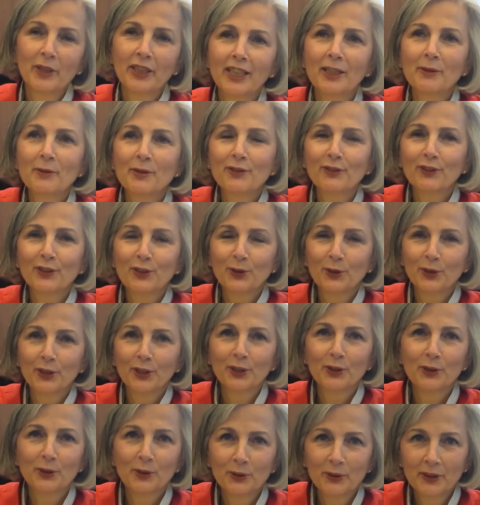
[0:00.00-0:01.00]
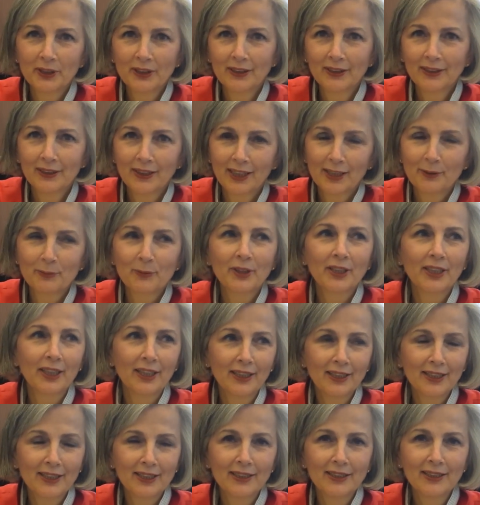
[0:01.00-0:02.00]
name is Victoria Owen. I'm
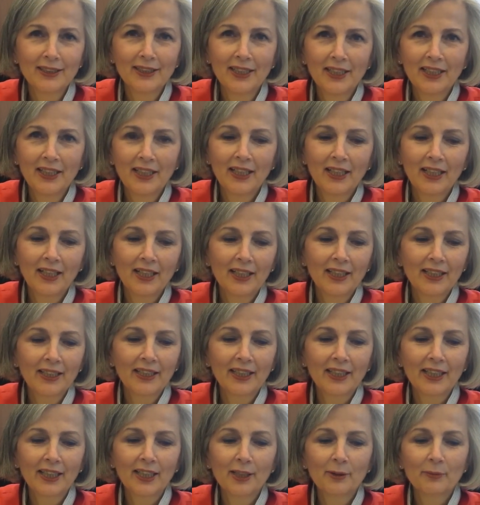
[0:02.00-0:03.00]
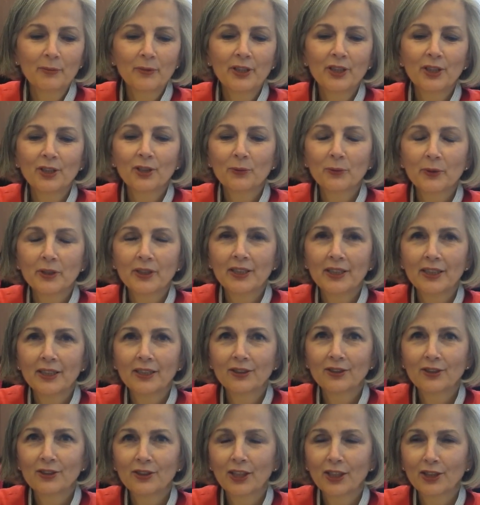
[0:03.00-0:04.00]
Canadian. I am here with the
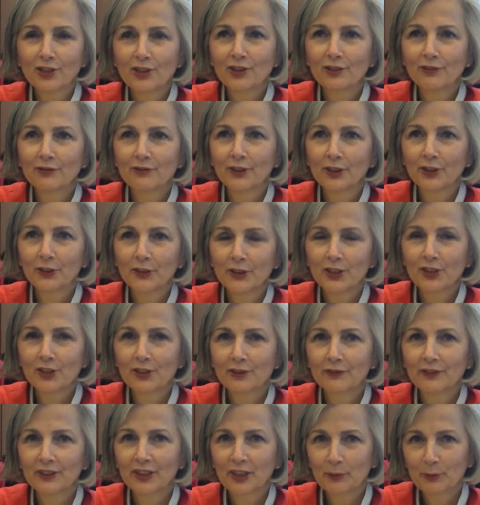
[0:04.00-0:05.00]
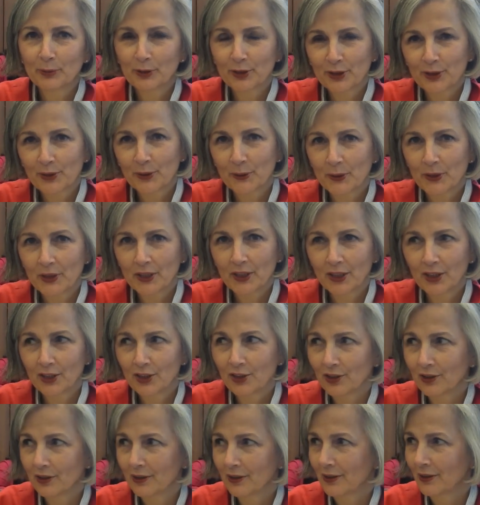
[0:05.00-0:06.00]
International Federation of Library
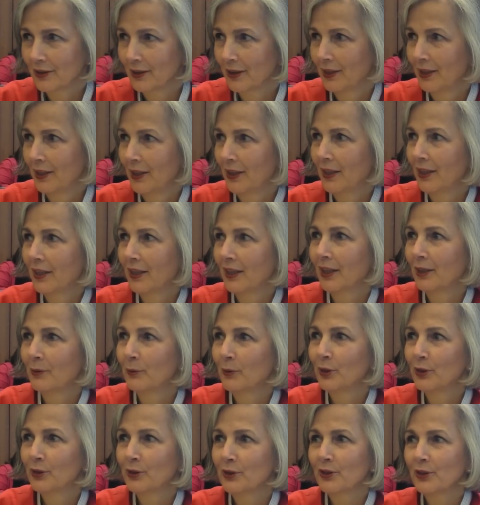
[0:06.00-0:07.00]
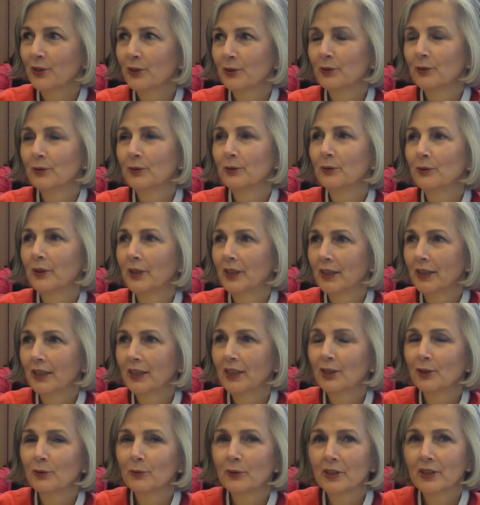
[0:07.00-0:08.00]
Associations, and I'm also uh,
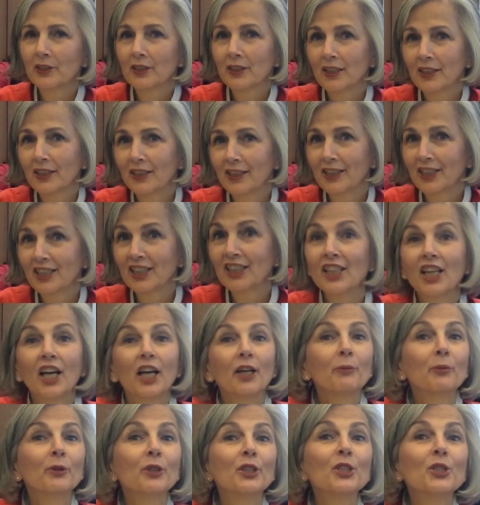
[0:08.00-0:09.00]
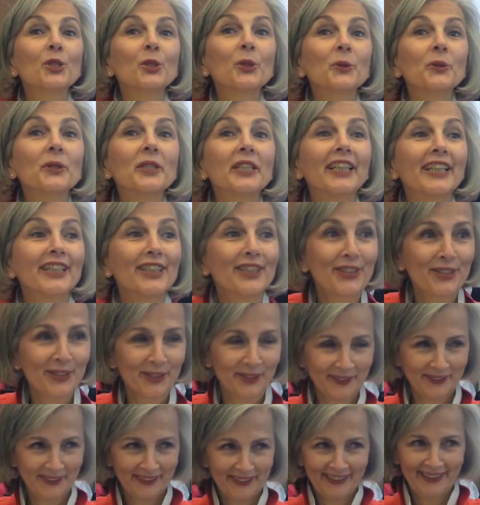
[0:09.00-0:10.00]
here with the Canadian Library
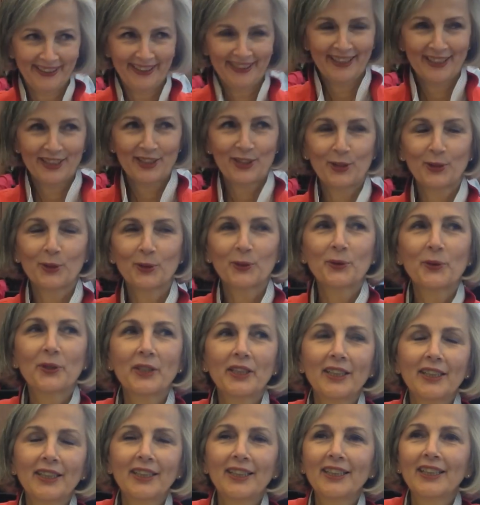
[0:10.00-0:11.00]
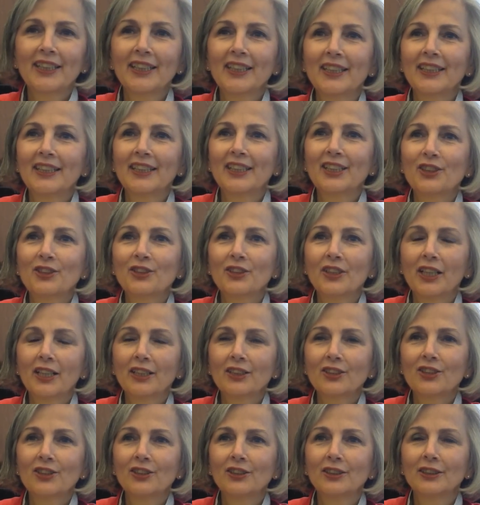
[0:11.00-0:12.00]
Association. So the uh,
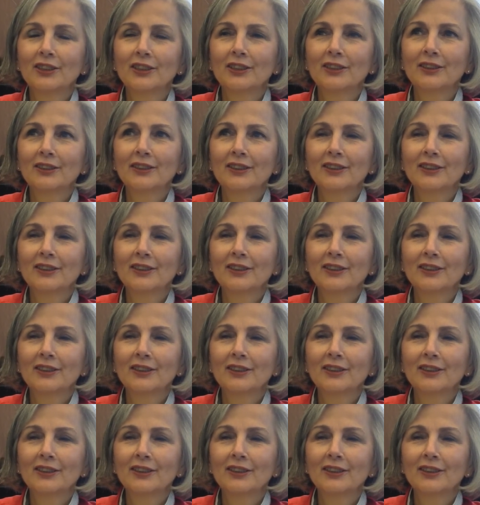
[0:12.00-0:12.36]
international,